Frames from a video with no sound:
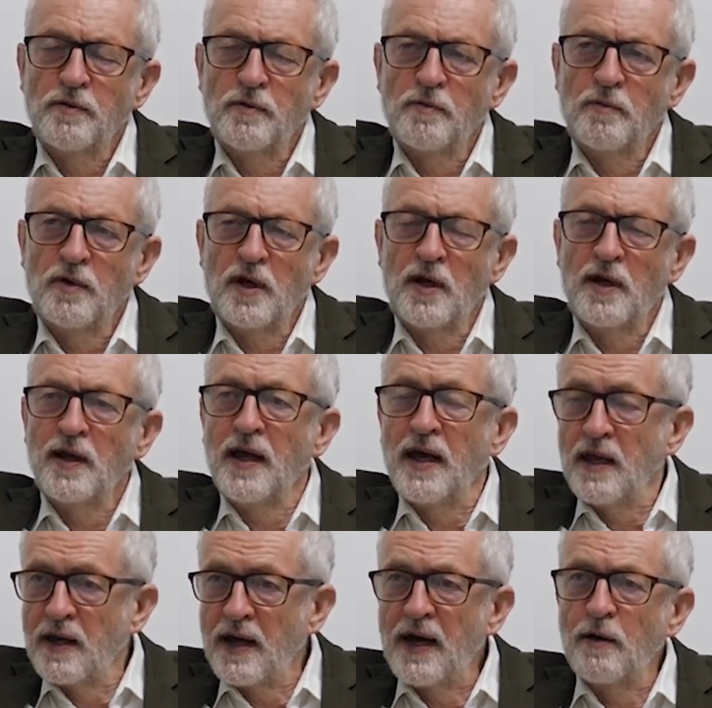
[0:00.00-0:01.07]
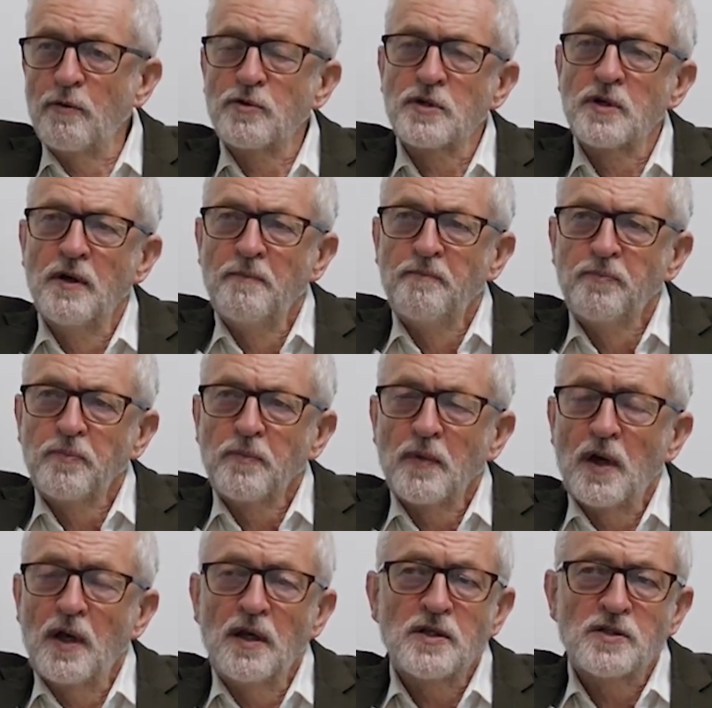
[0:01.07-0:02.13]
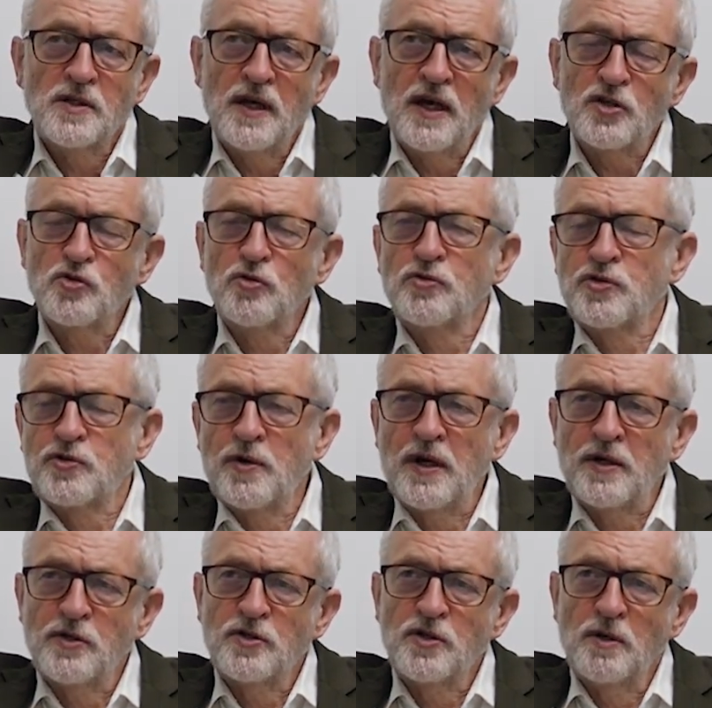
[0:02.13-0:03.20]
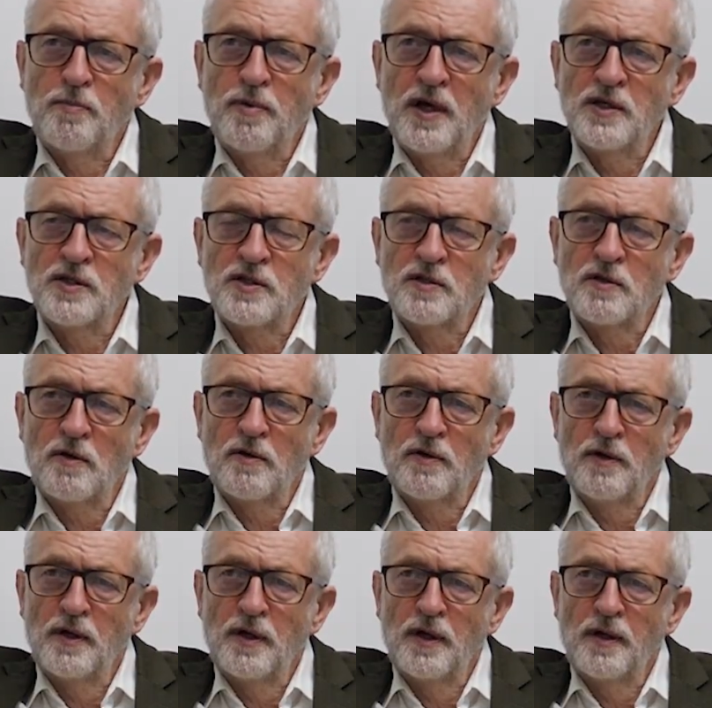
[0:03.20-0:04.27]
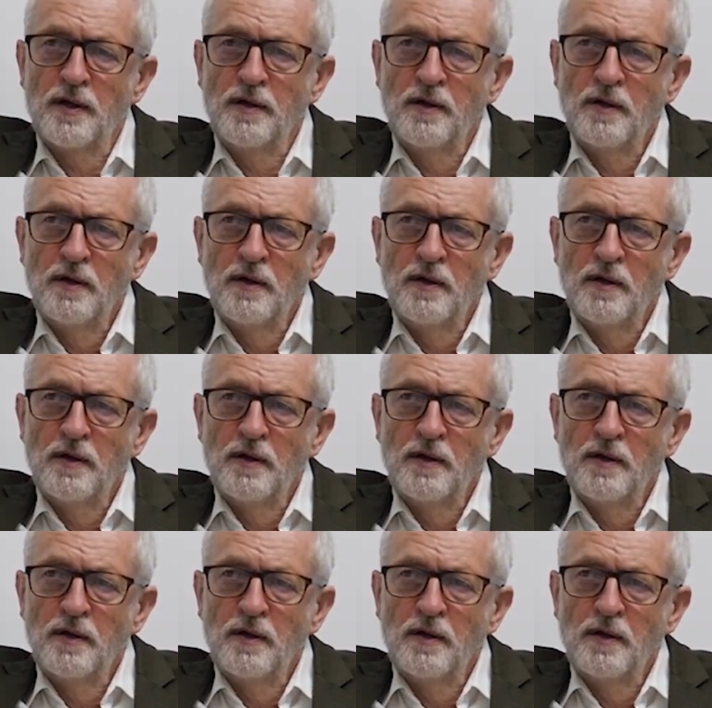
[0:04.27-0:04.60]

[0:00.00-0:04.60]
When I'd laid out an international strategy based on